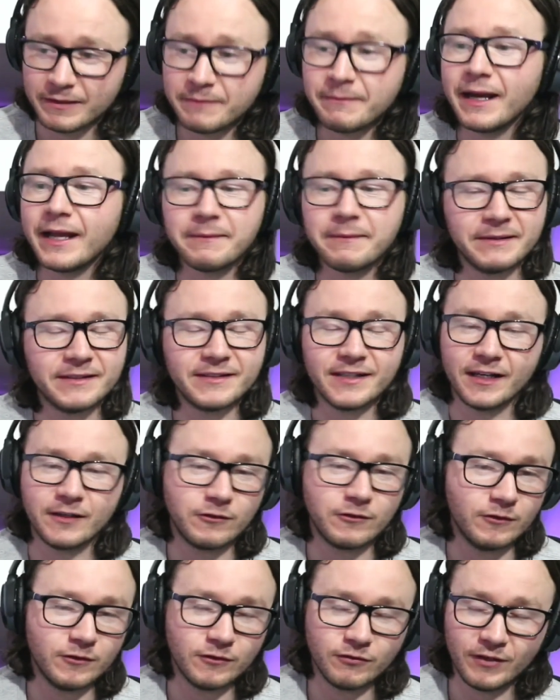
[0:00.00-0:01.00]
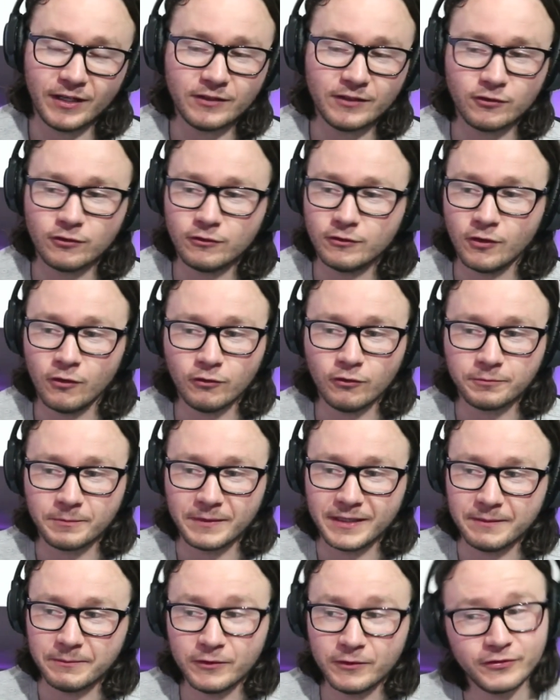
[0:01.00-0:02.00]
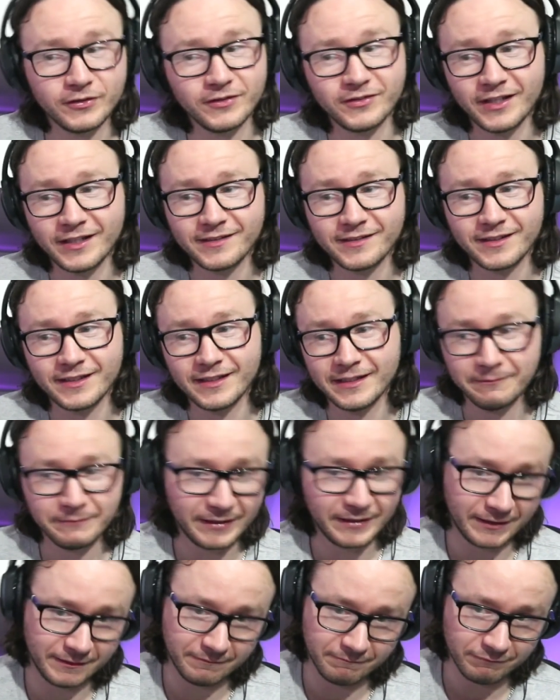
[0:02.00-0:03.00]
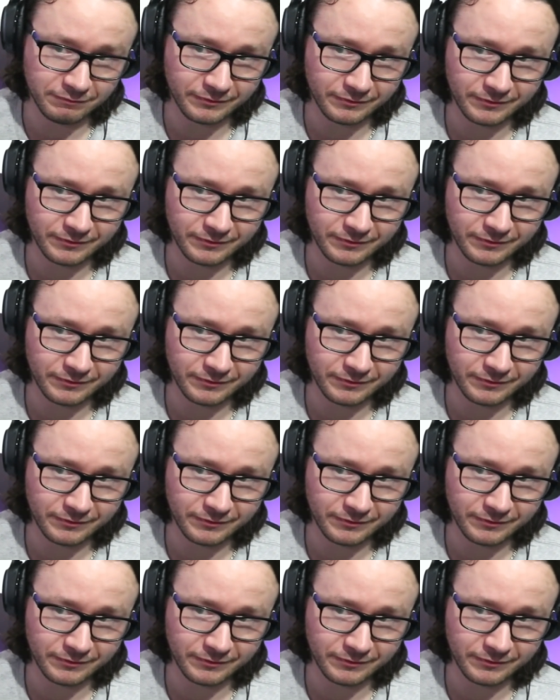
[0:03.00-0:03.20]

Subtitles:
He might have been texting his friends, who knows, mate. But if she's sexting him, then